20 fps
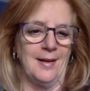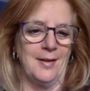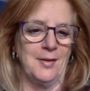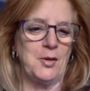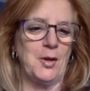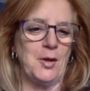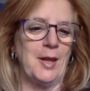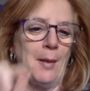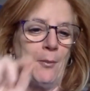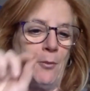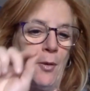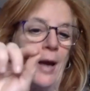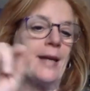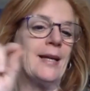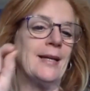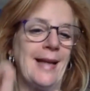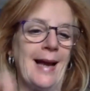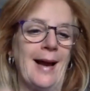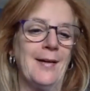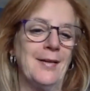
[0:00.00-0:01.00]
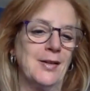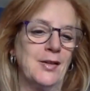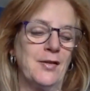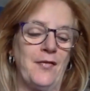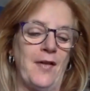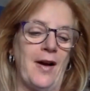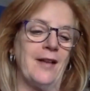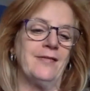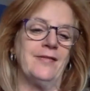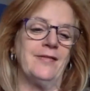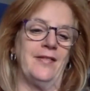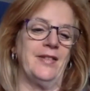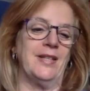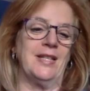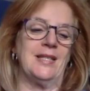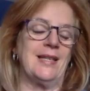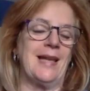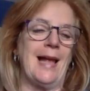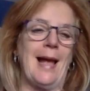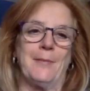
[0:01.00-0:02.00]
So they break it down into 5 easy
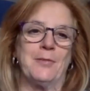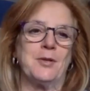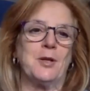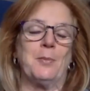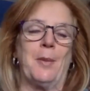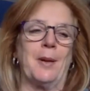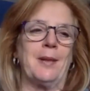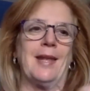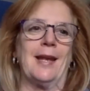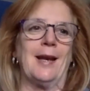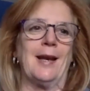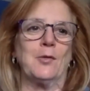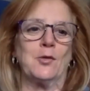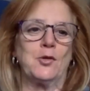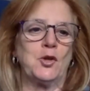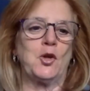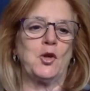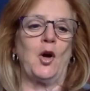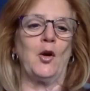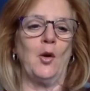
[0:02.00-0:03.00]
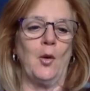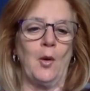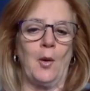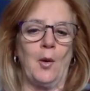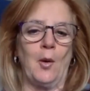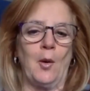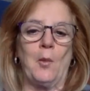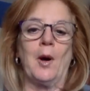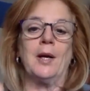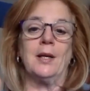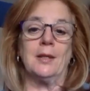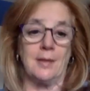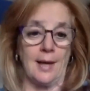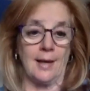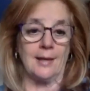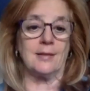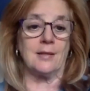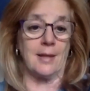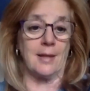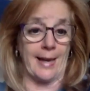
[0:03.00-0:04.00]
steps, but they don't show you what it
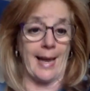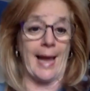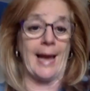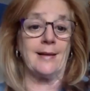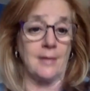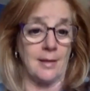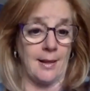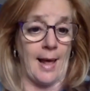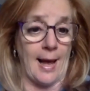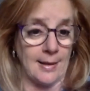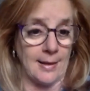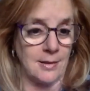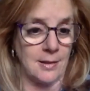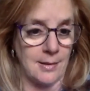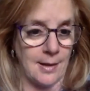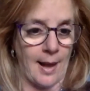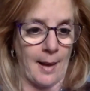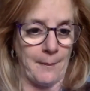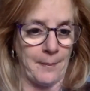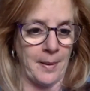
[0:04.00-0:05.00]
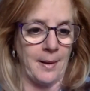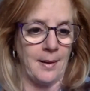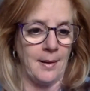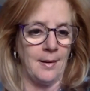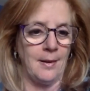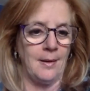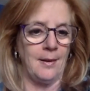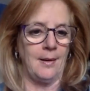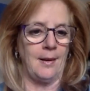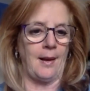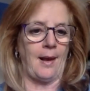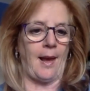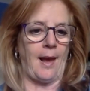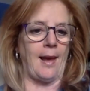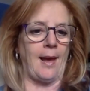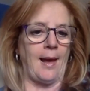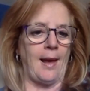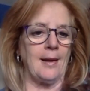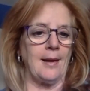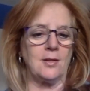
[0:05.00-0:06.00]
takes to get to that step
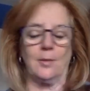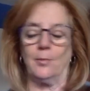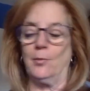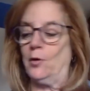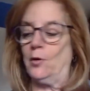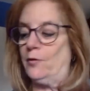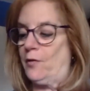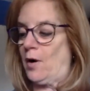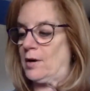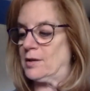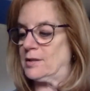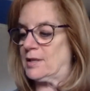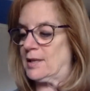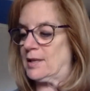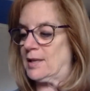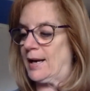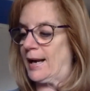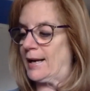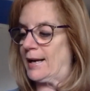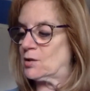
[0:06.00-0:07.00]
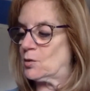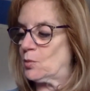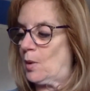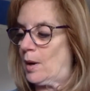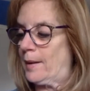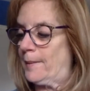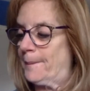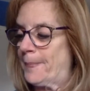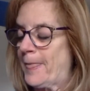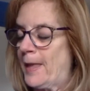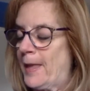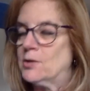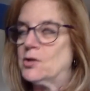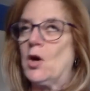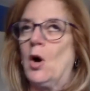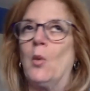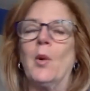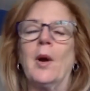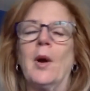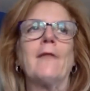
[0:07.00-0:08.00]
and to move on to the next one. So
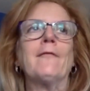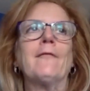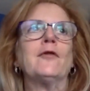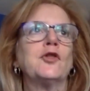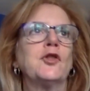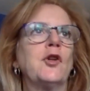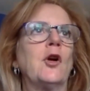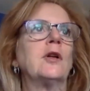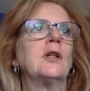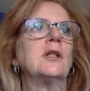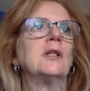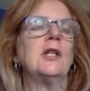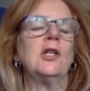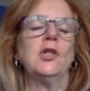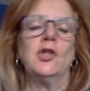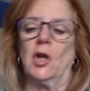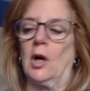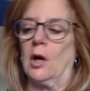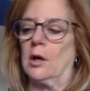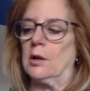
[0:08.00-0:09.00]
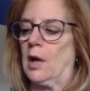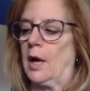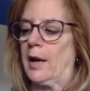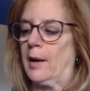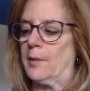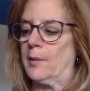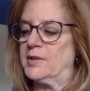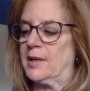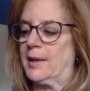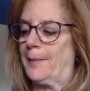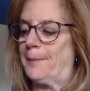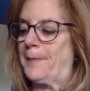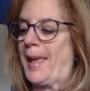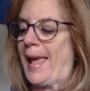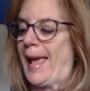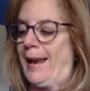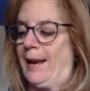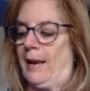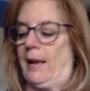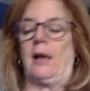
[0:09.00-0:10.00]
when I first started teaching online, I was in a
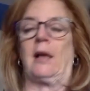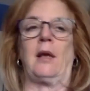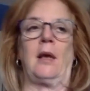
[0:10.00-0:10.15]
panic